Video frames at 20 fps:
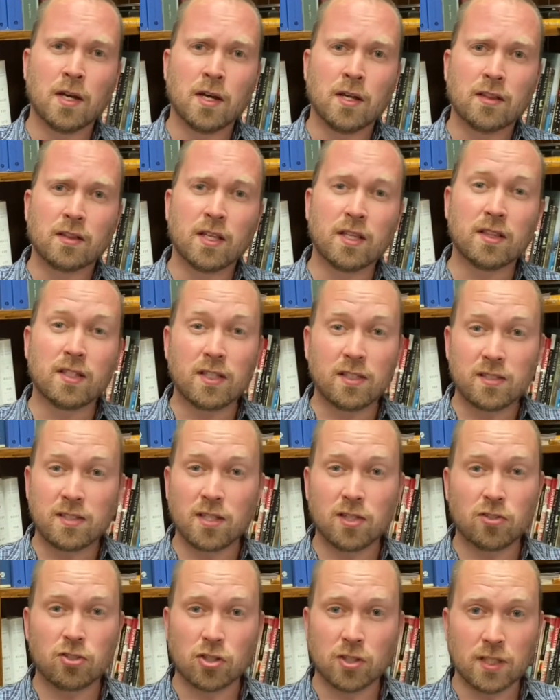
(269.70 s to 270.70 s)
then the
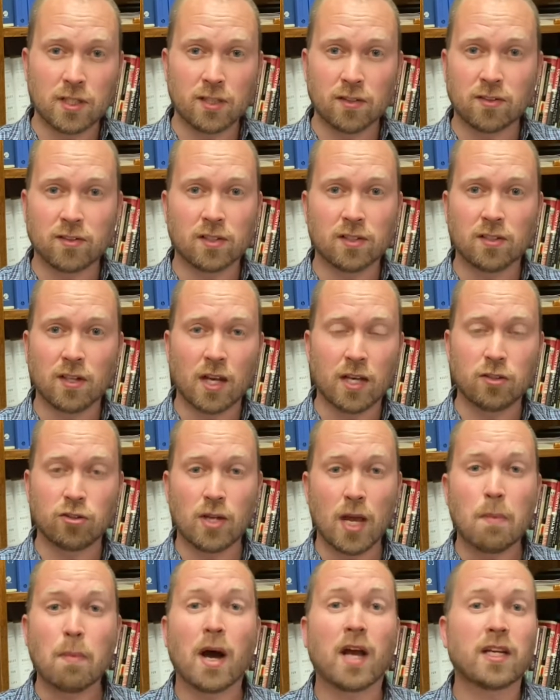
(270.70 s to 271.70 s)
decision is,
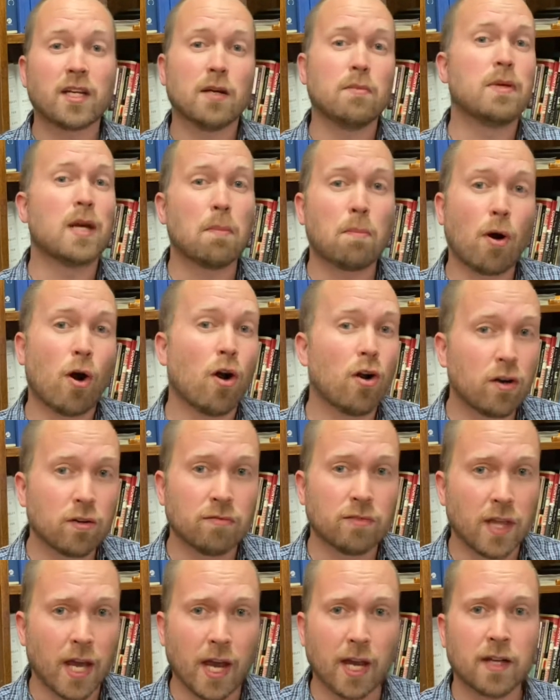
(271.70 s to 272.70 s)
am I going to be a part of
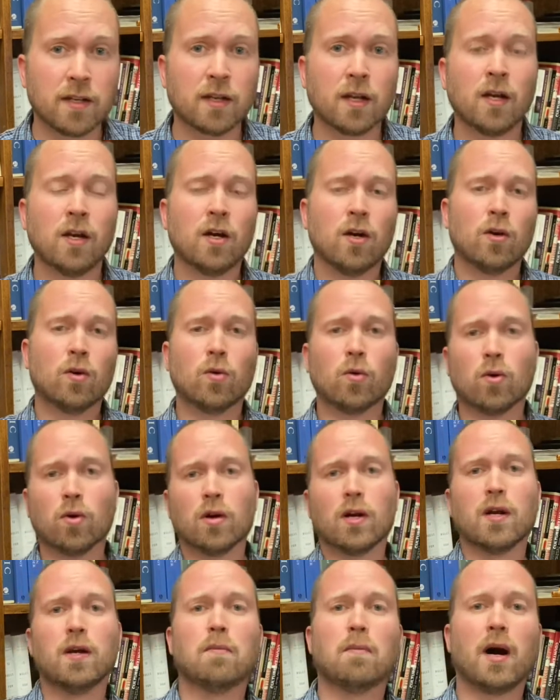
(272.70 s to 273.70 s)
that,
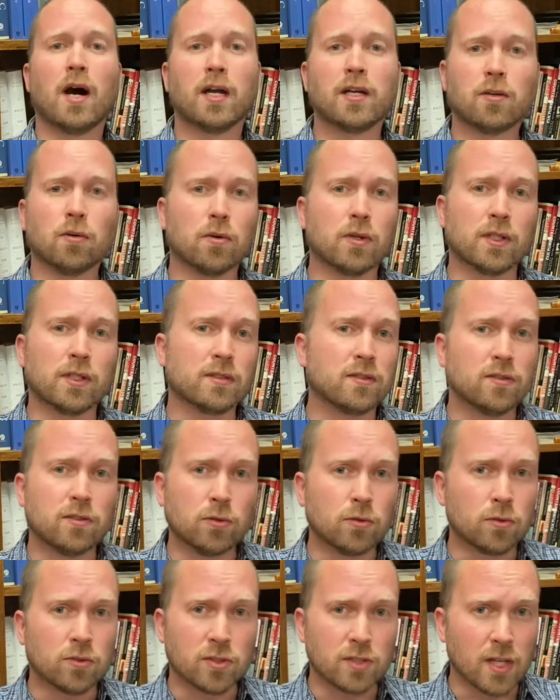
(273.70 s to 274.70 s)
or am I going
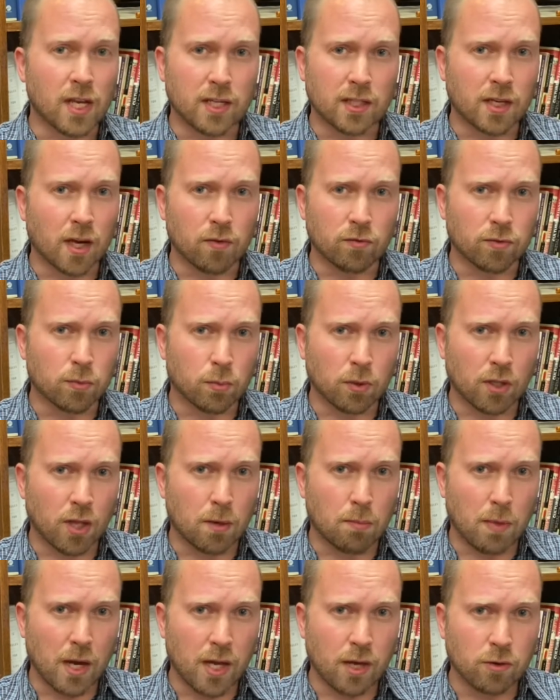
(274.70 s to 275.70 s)
to stay comfortable
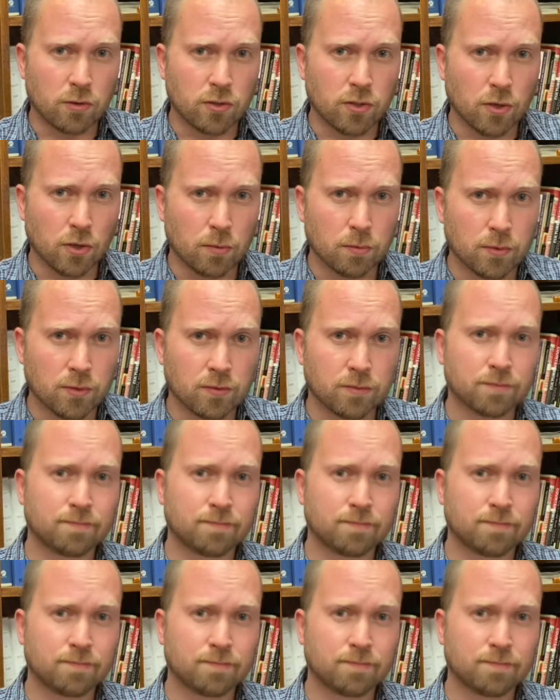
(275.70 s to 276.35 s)
on my own terms?